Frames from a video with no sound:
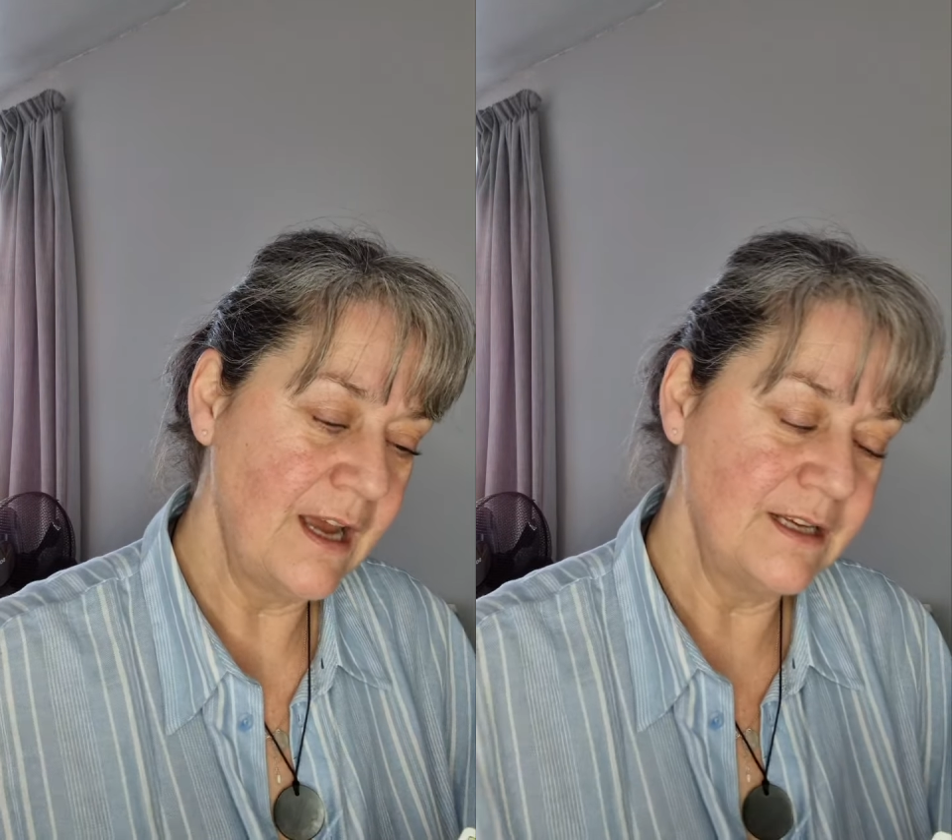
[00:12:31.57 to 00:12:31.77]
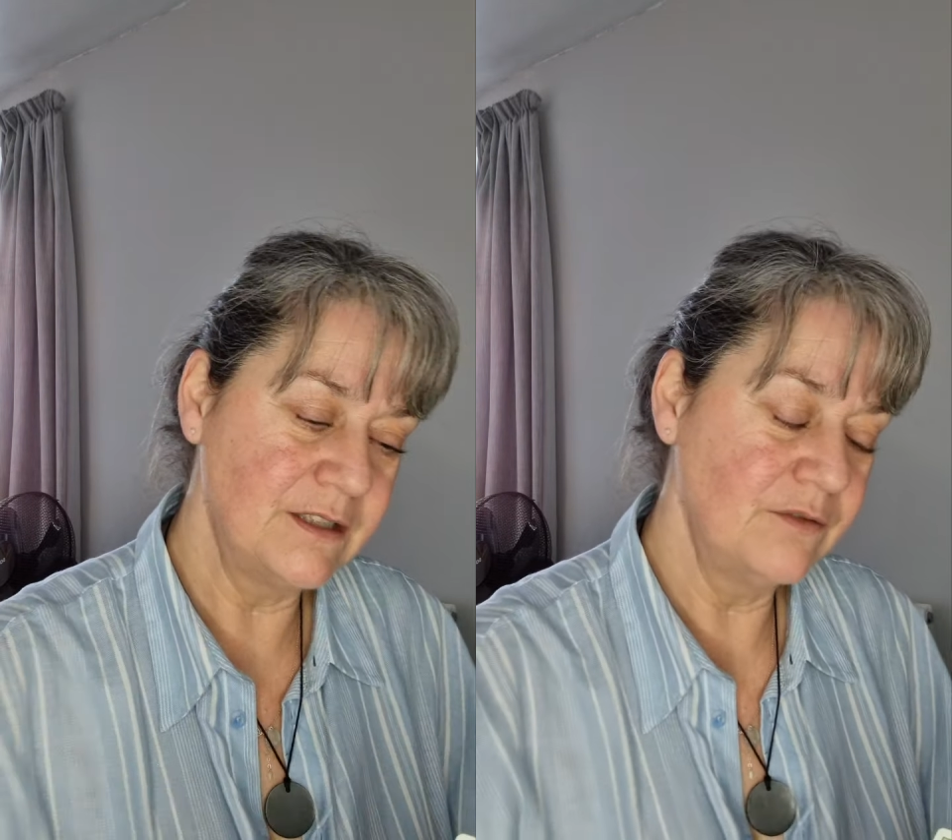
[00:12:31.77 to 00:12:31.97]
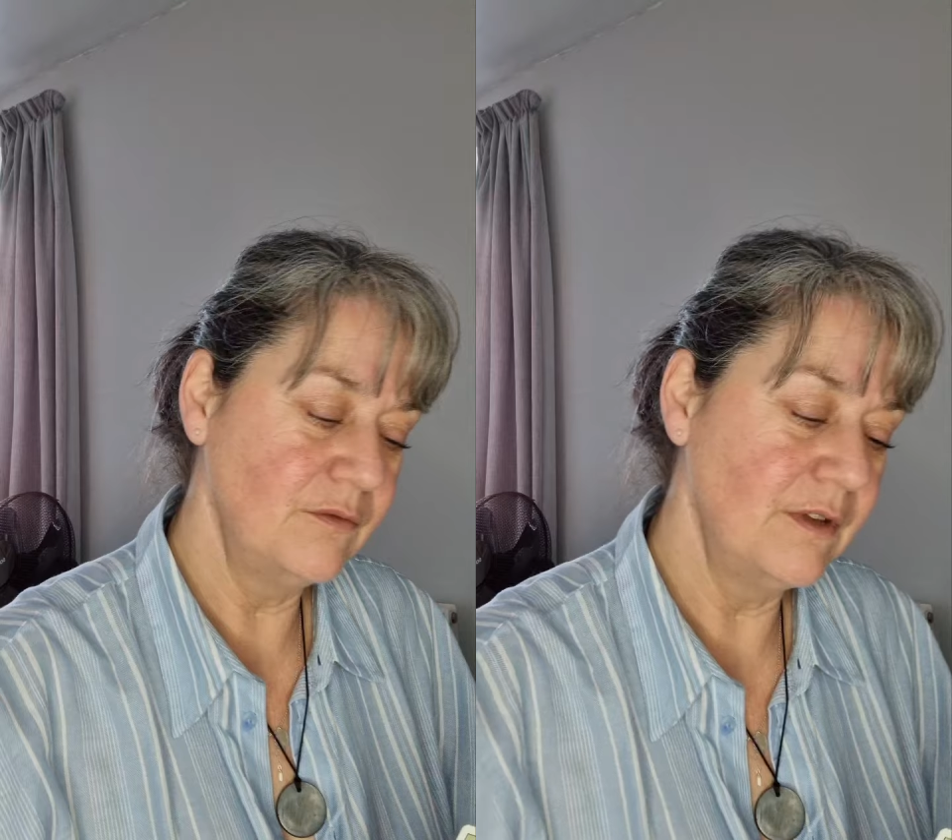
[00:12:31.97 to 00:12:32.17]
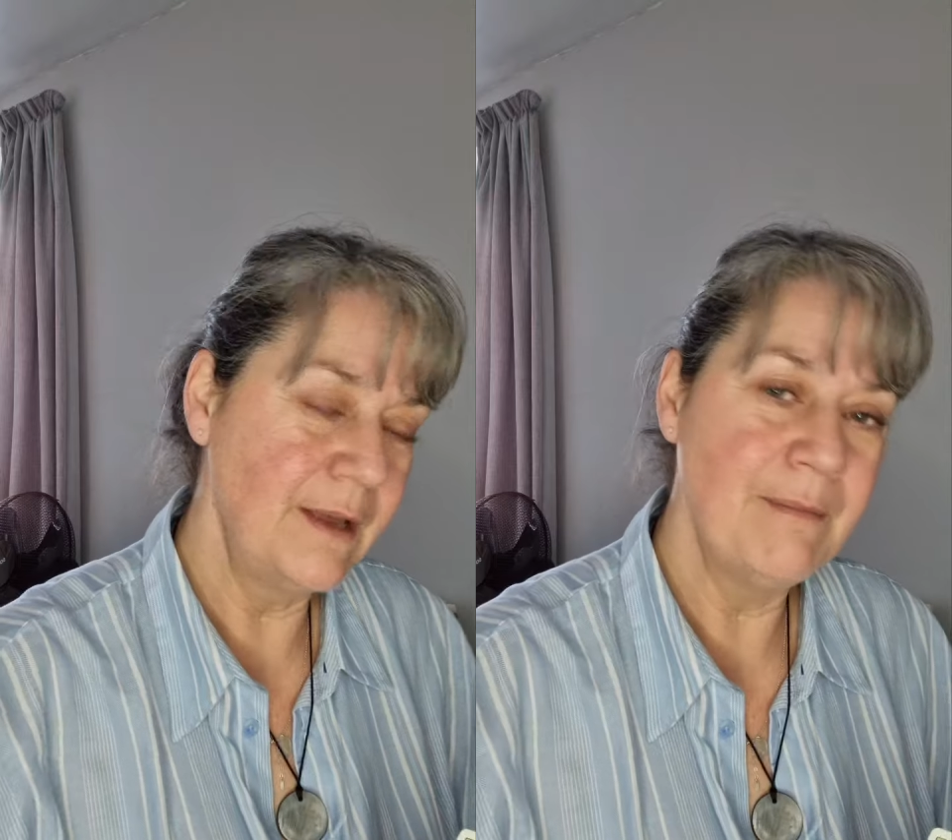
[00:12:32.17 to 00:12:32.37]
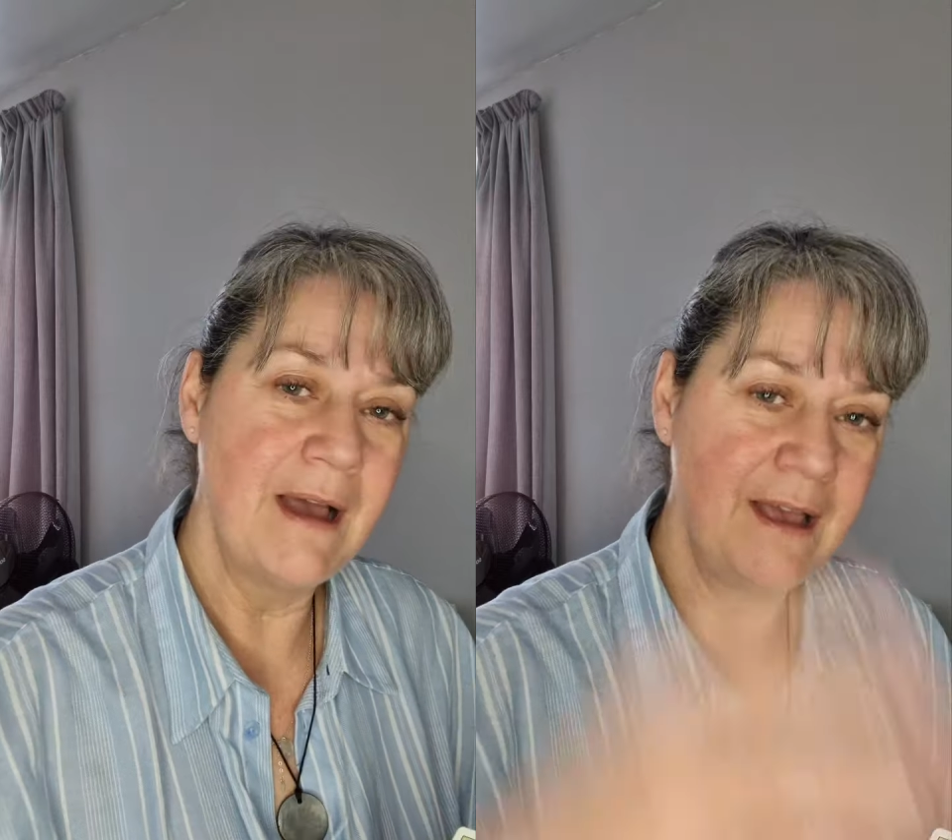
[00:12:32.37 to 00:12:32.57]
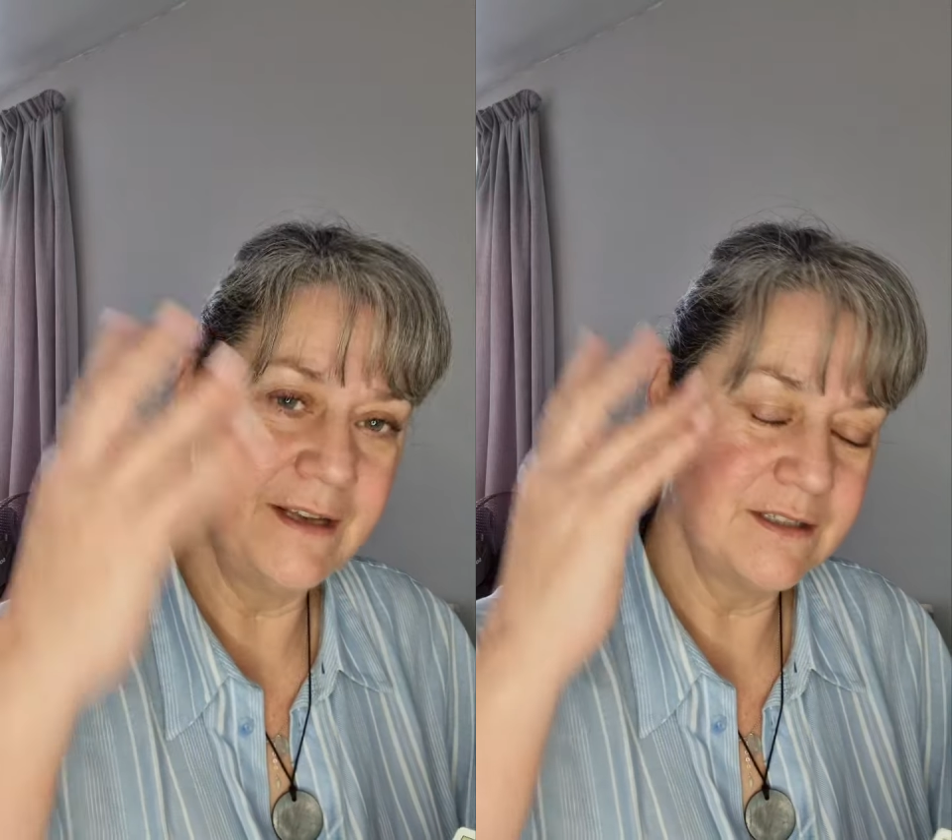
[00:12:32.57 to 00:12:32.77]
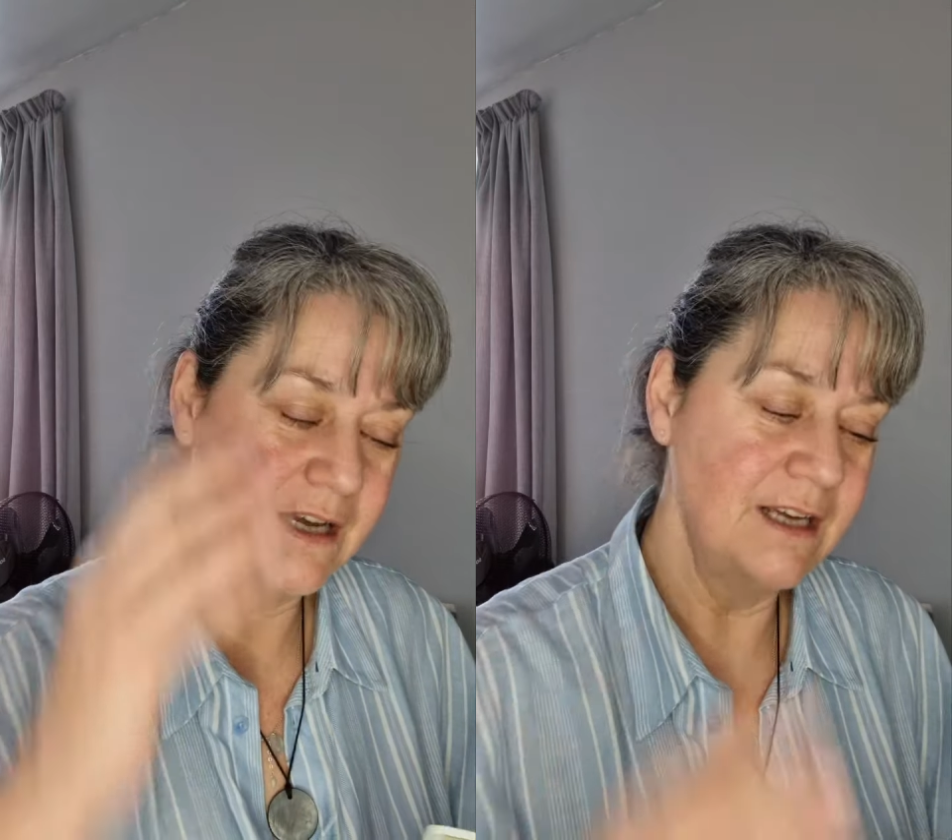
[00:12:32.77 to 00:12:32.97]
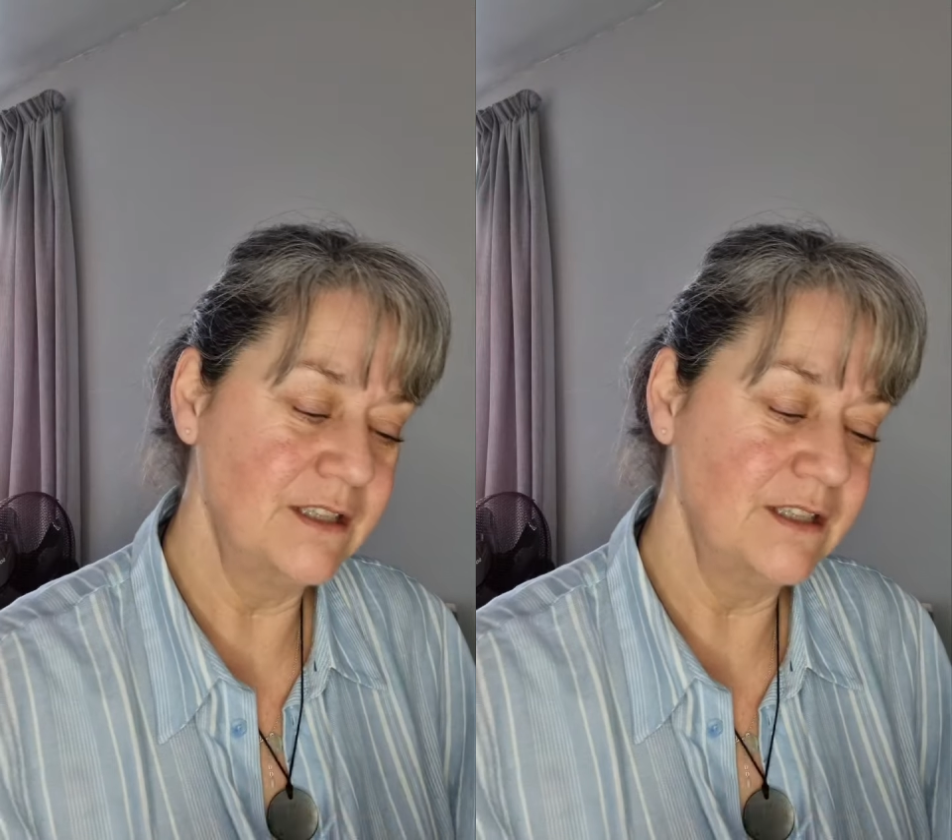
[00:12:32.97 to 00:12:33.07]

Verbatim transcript: I asked, in my head,